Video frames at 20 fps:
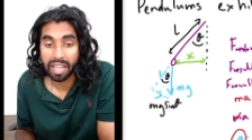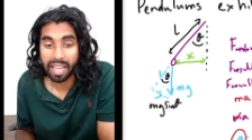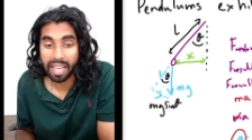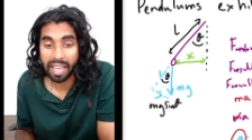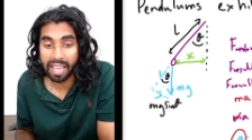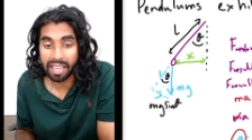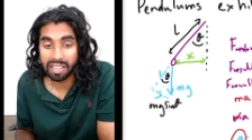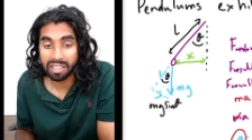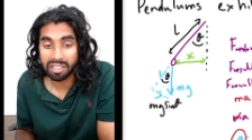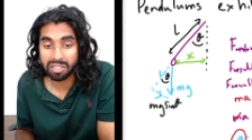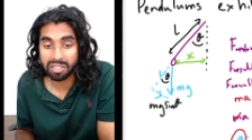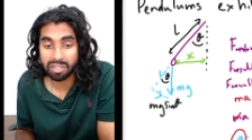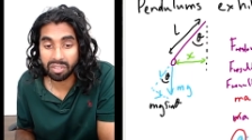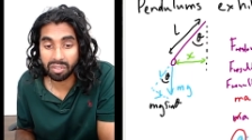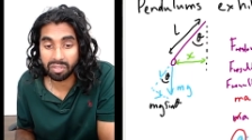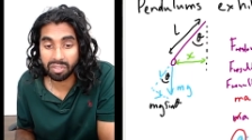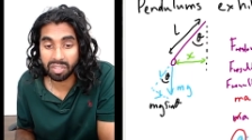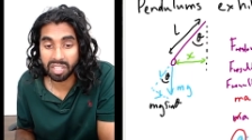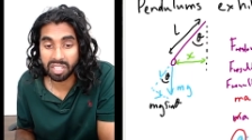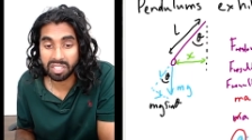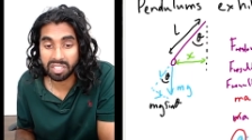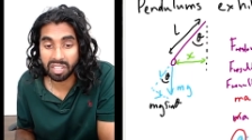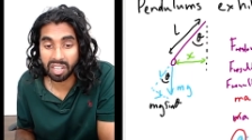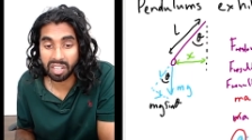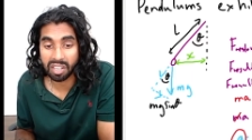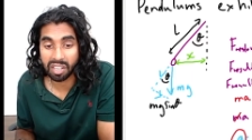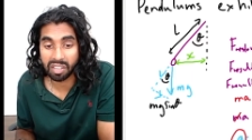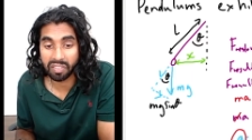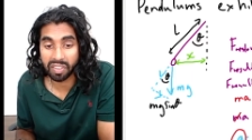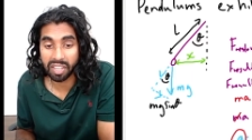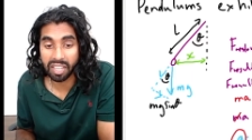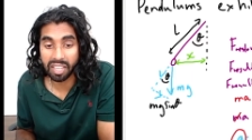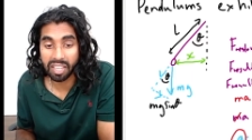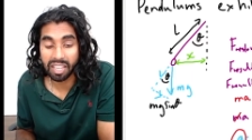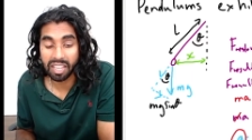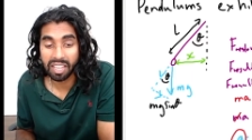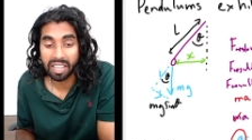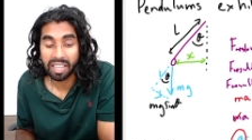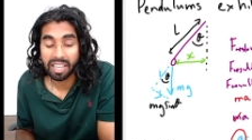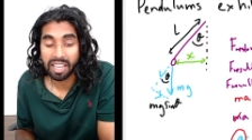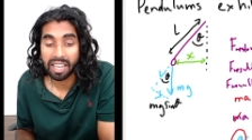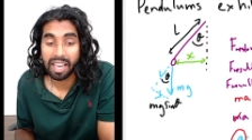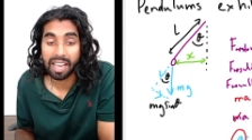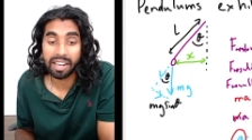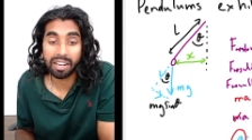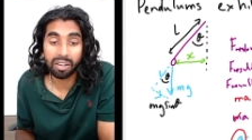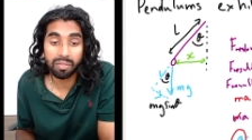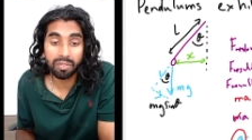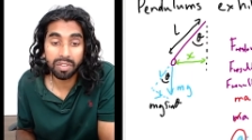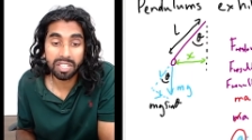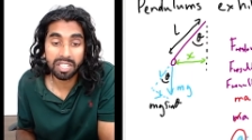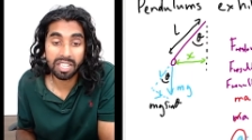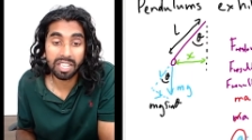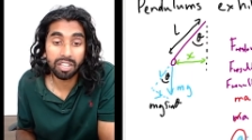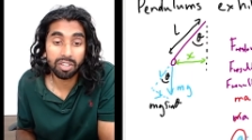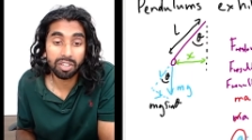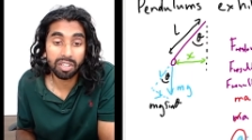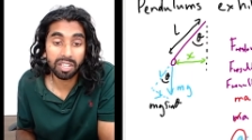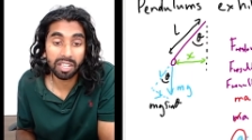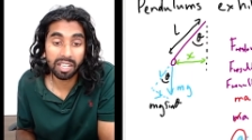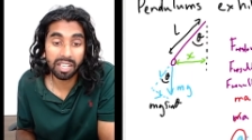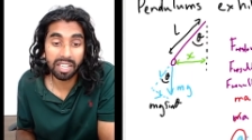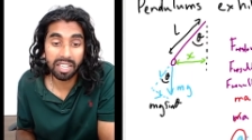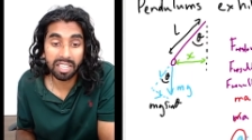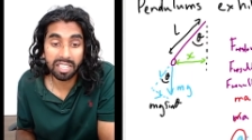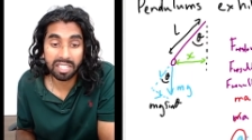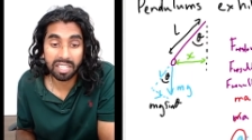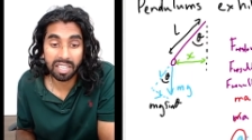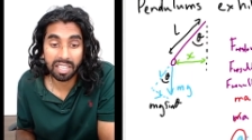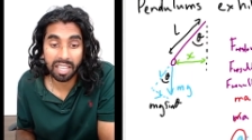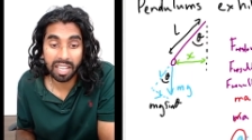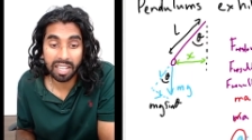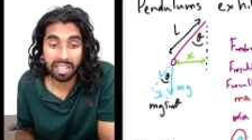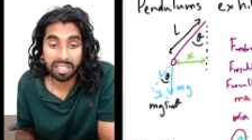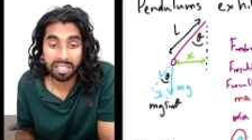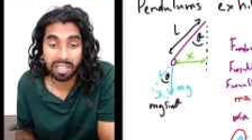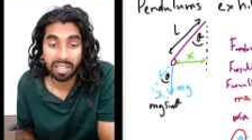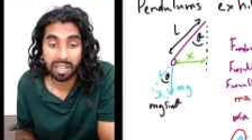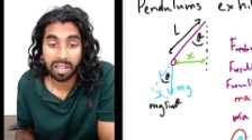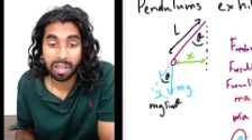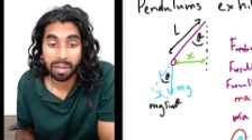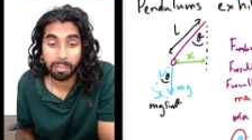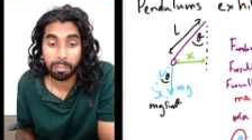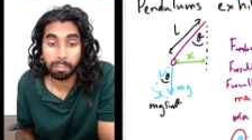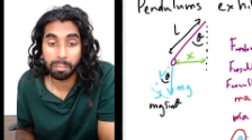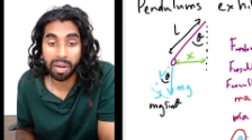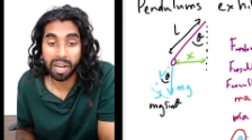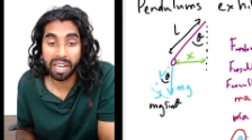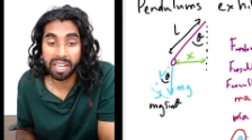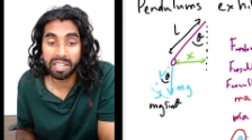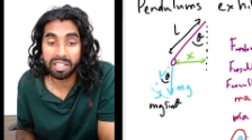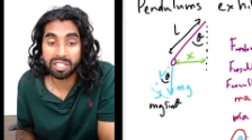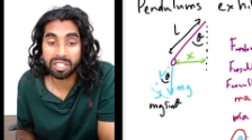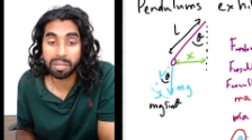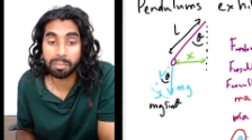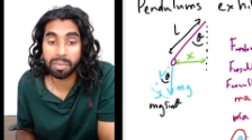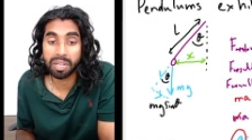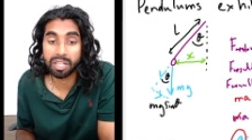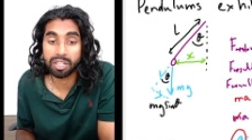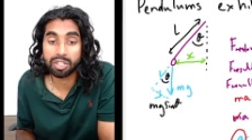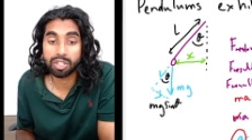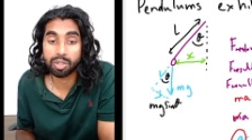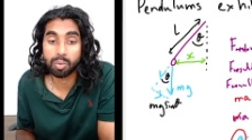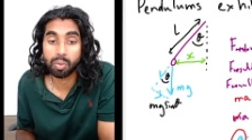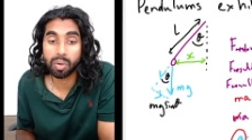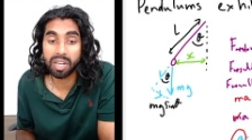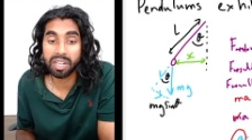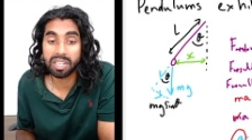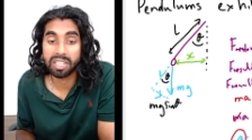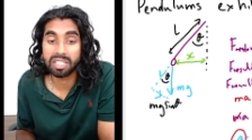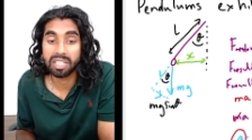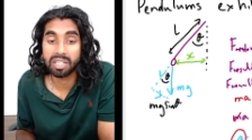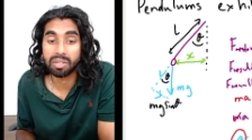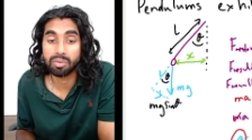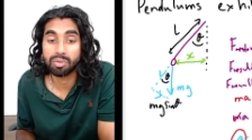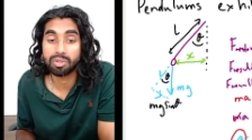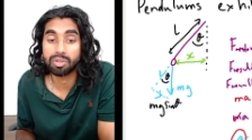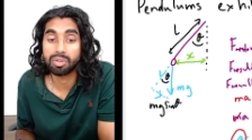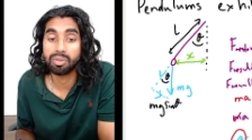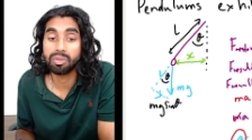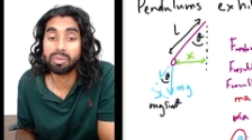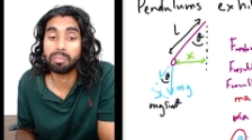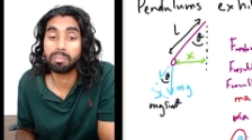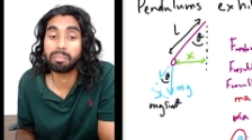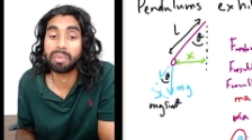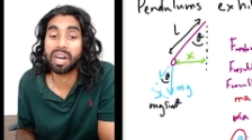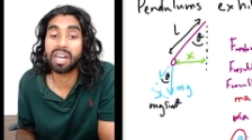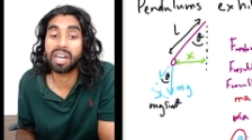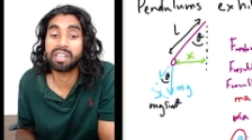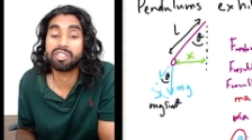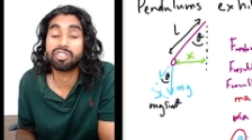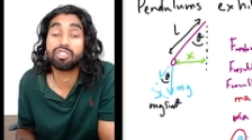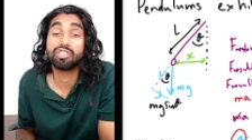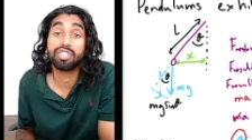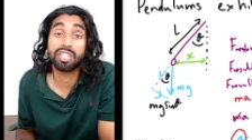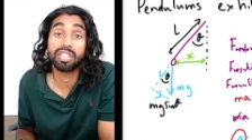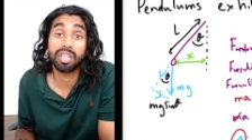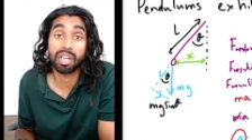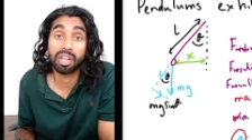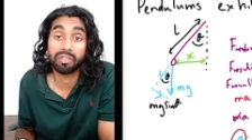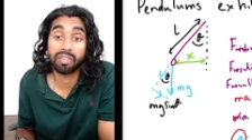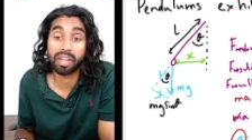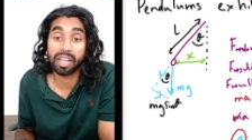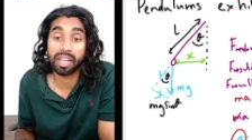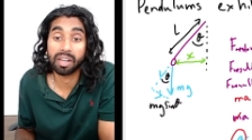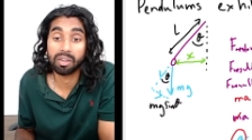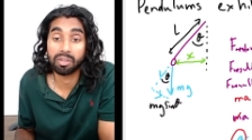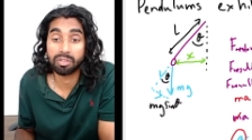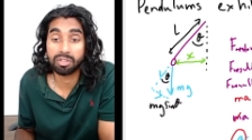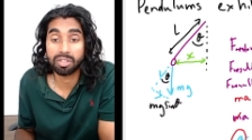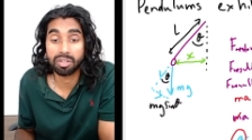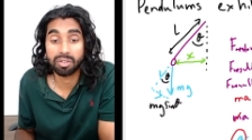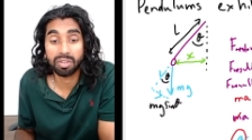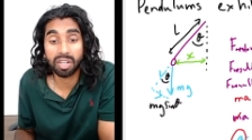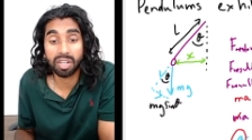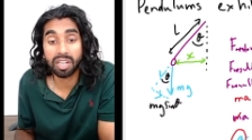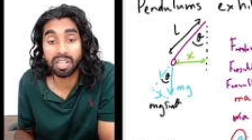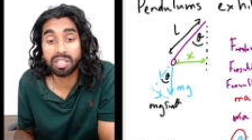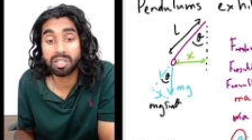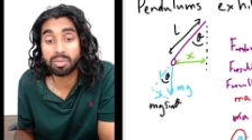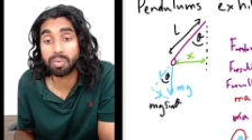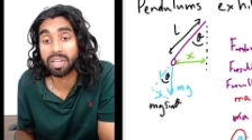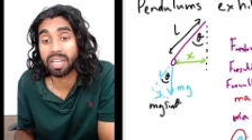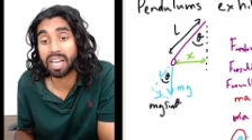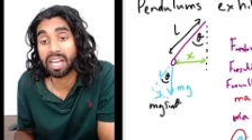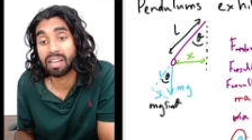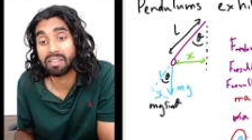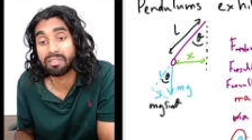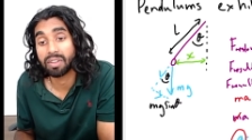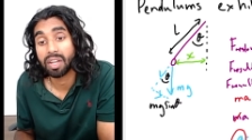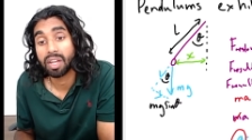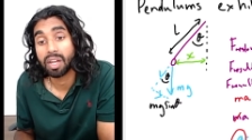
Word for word: x on this side over here, and obviously you can clearly see that minus omega squared is equal to minus g over L. So guys, we have